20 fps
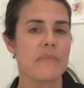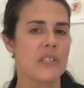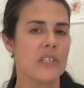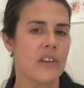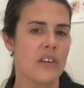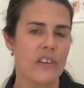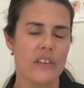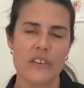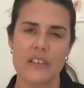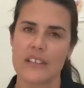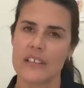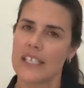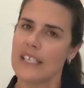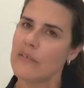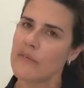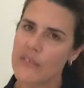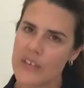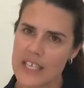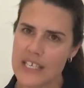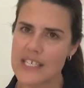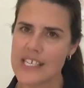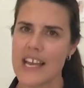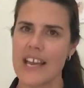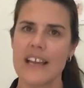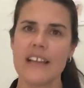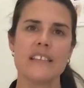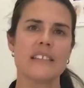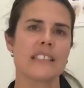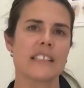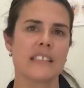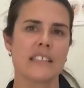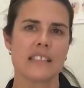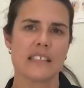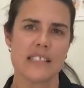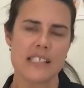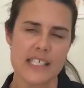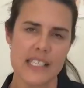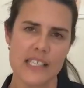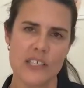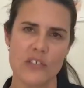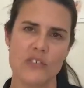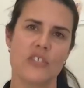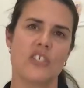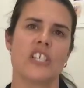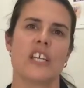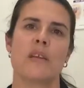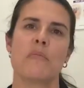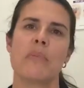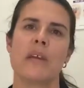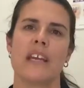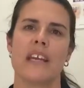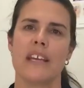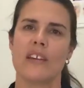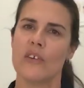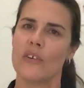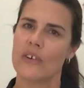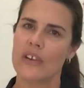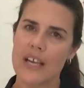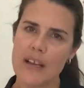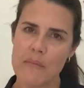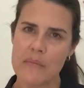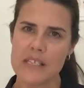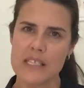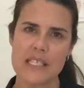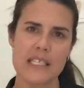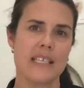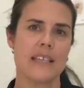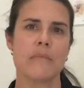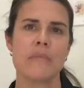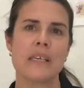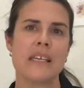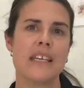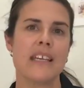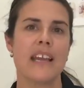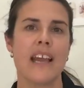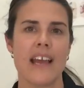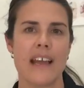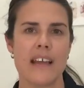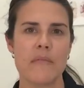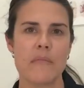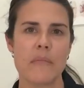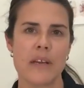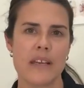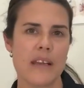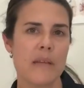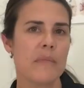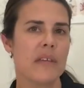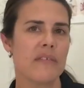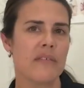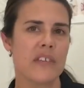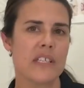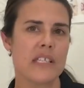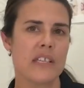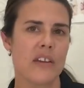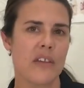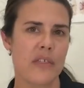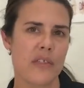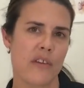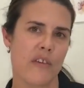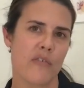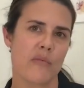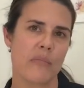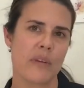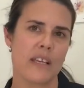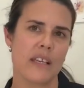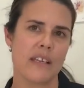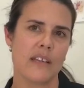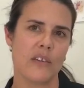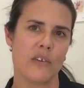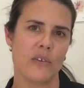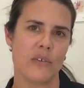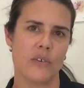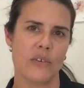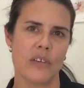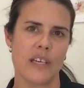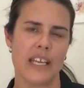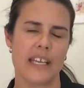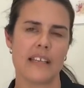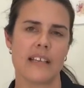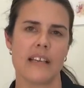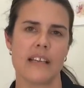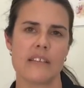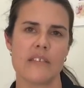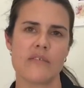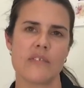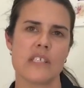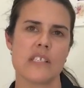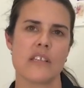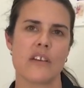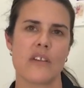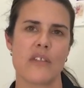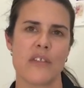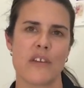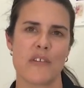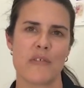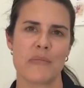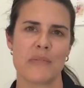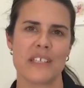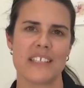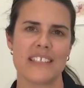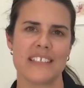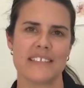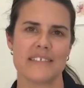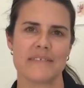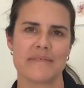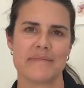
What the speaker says: So if in doubt, see your GP or come and see me at Miami Physiotherapy or Lakelands Physiotherapy.